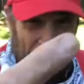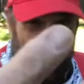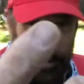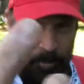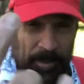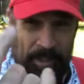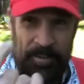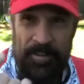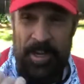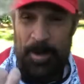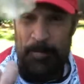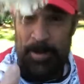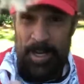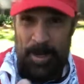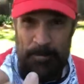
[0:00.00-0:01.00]
So he's
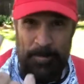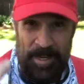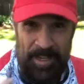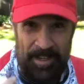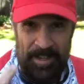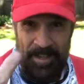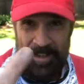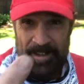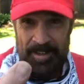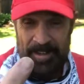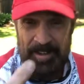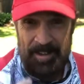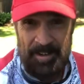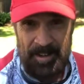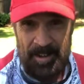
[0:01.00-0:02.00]
coming at me
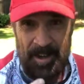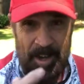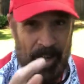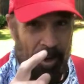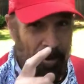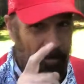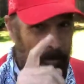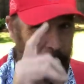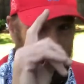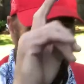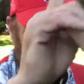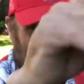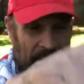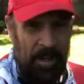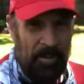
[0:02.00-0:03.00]
from a
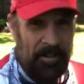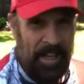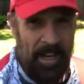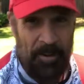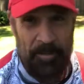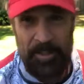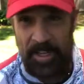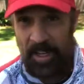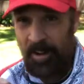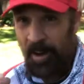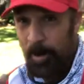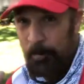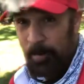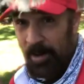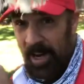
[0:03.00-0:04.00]
mile down there.
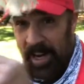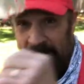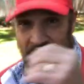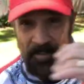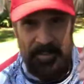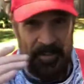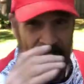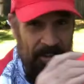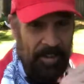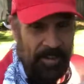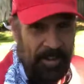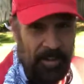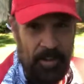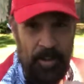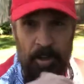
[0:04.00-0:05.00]
I'm practicing
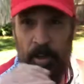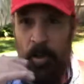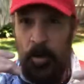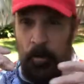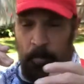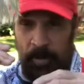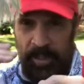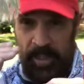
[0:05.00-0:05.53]
when he